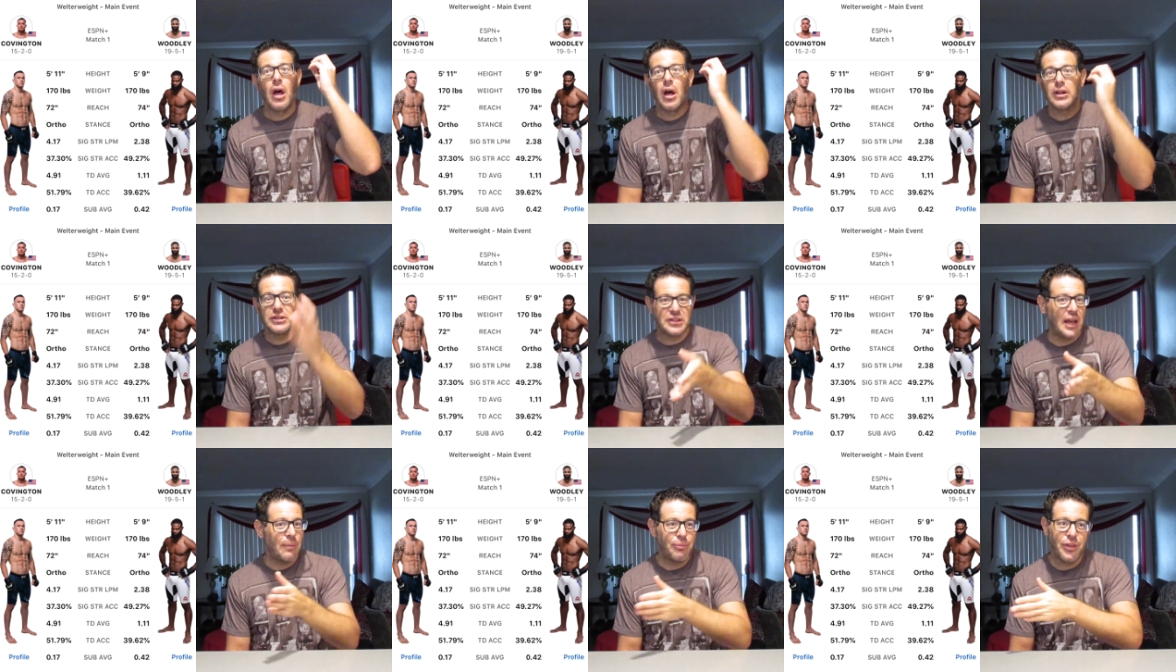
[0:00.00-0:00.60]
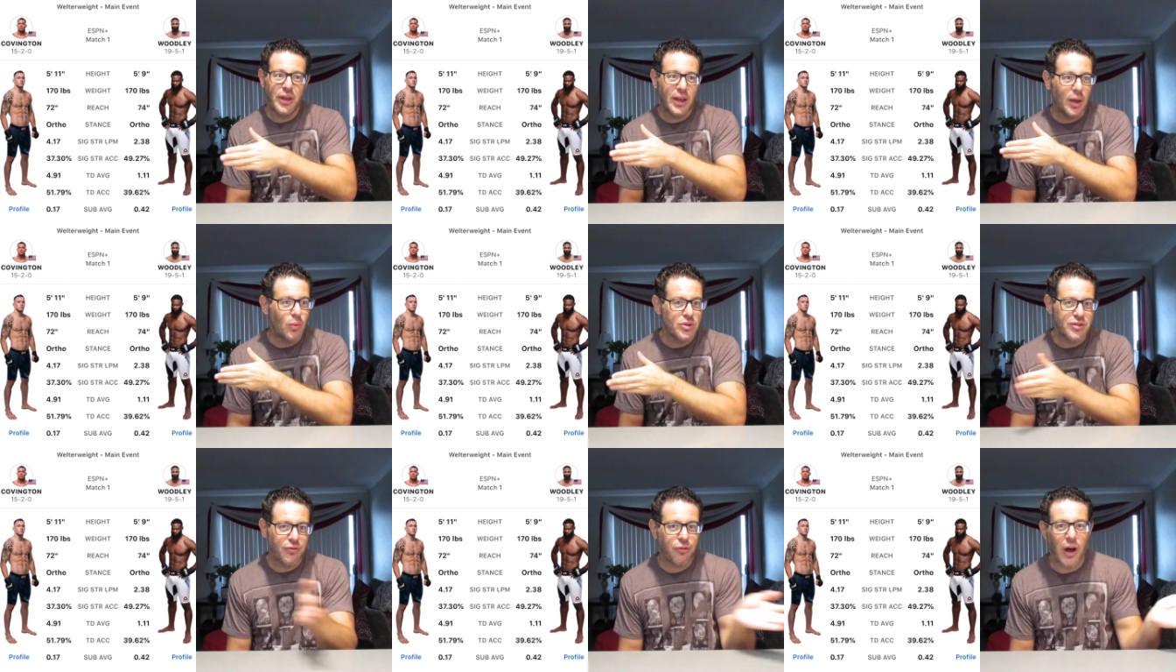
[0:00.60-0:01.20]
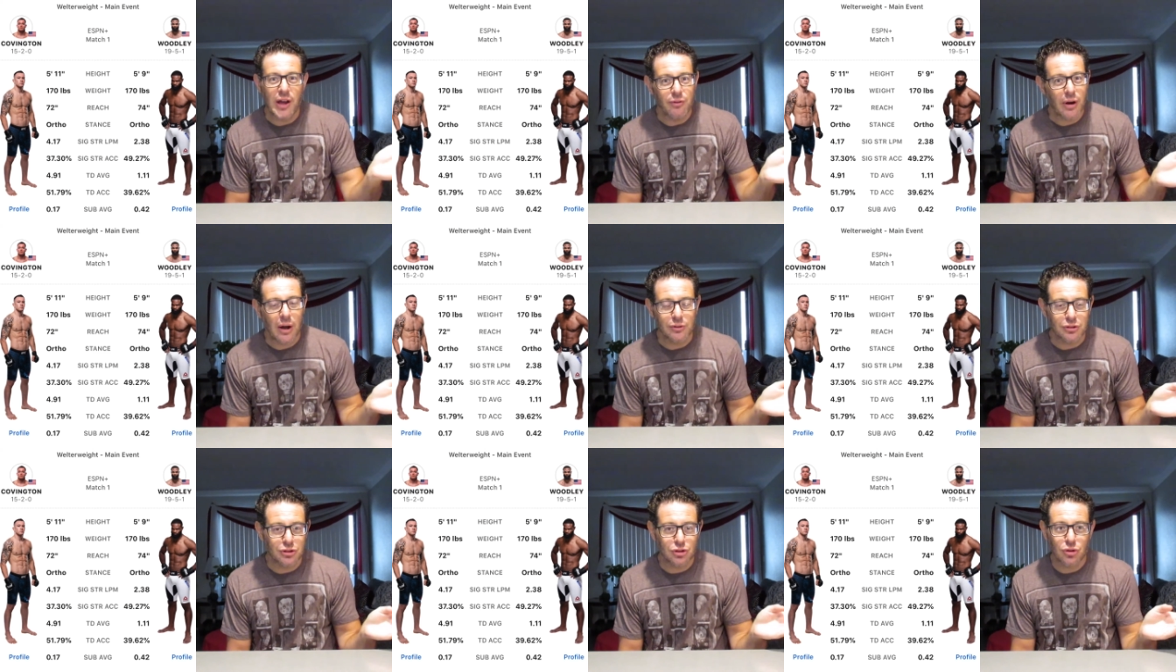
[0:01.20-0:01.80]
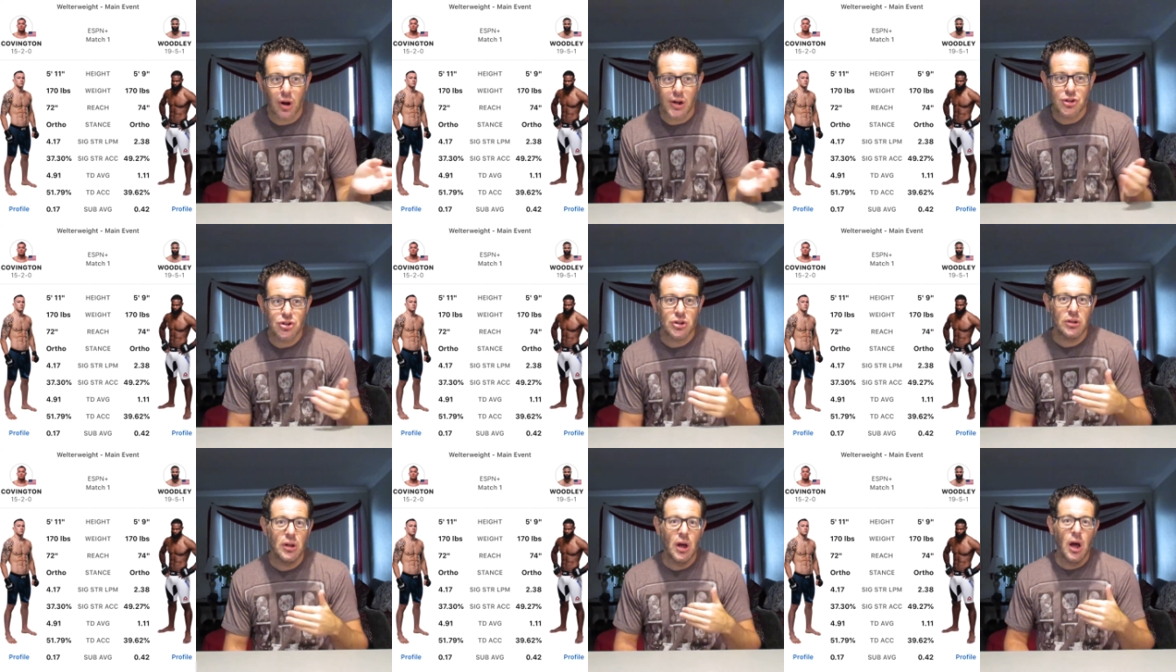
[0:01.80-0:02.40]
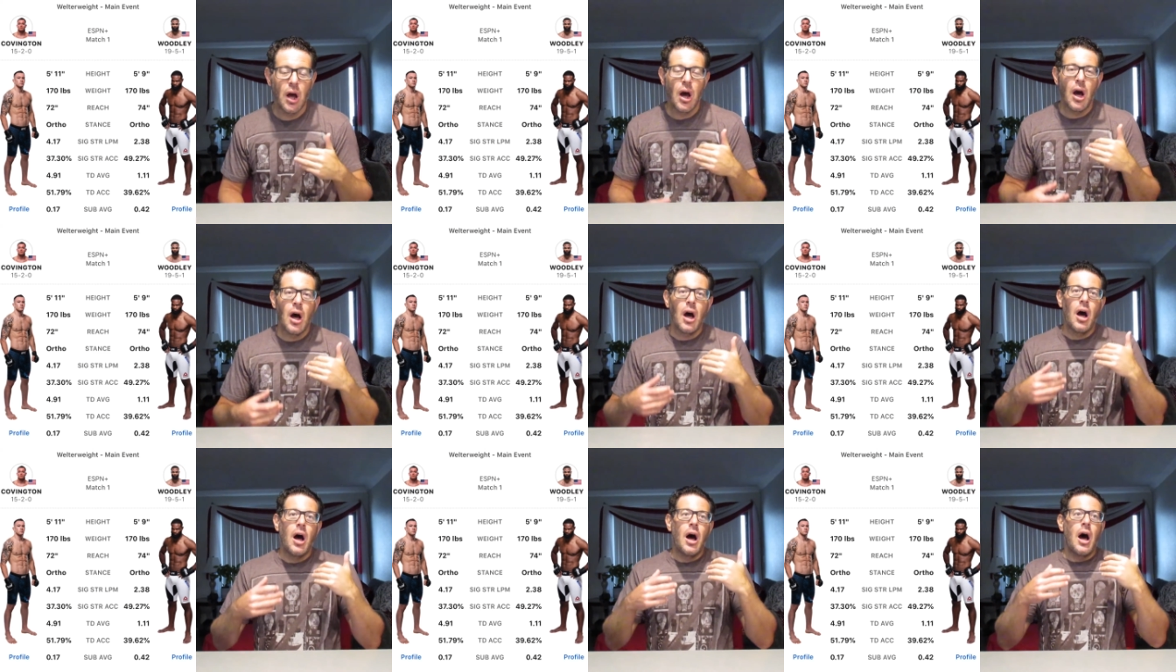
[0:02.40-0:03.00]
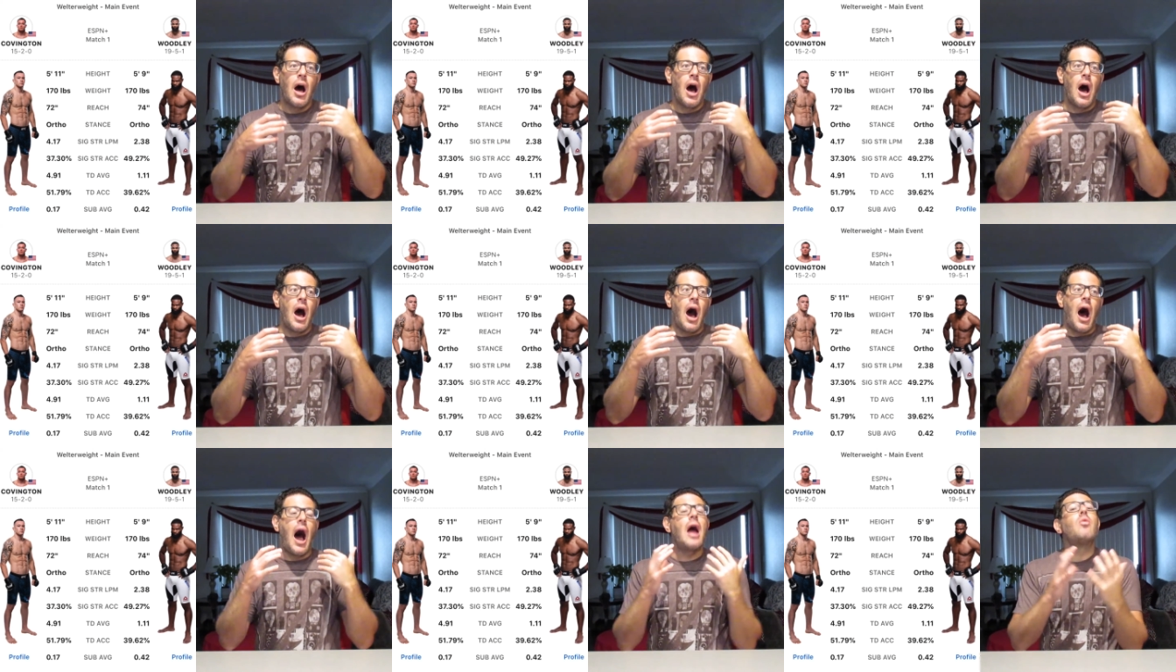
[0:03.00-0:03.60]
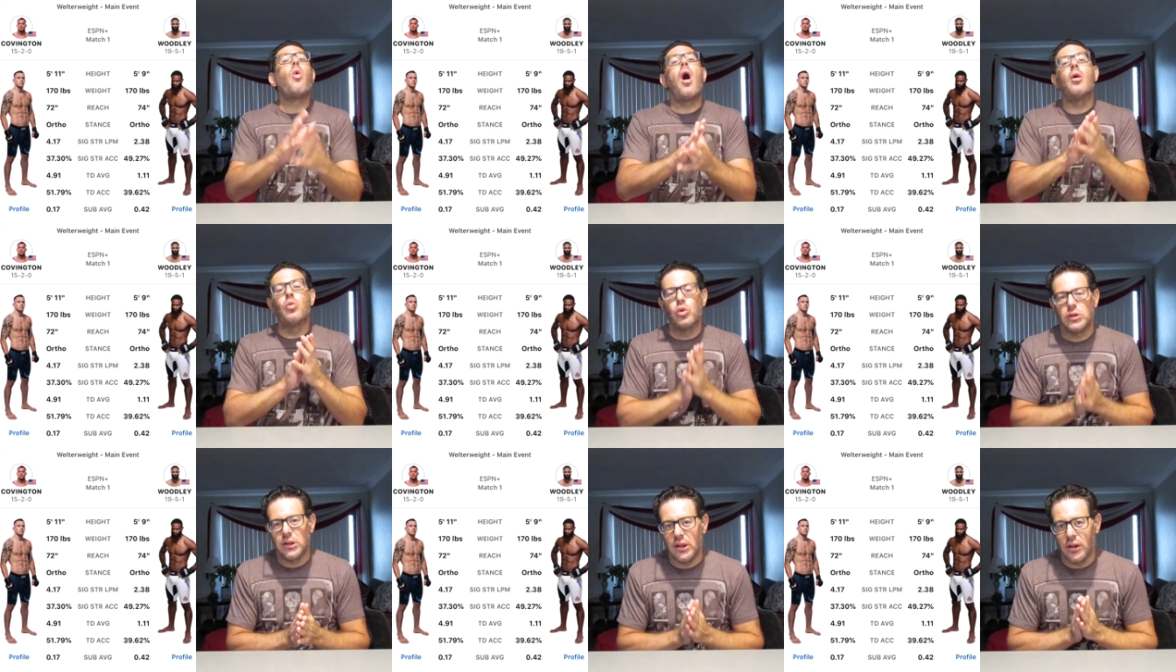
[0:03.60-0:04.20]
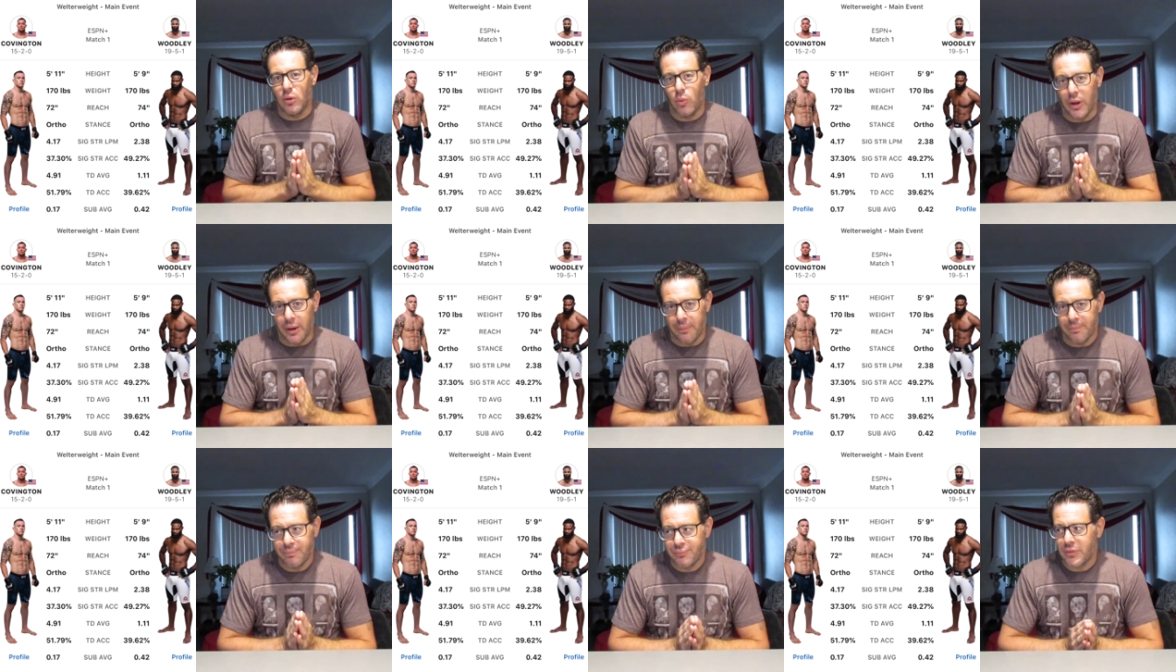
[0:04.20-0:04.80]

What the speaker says: Same thing. It was a 5-round destruction. I want Woodley to win.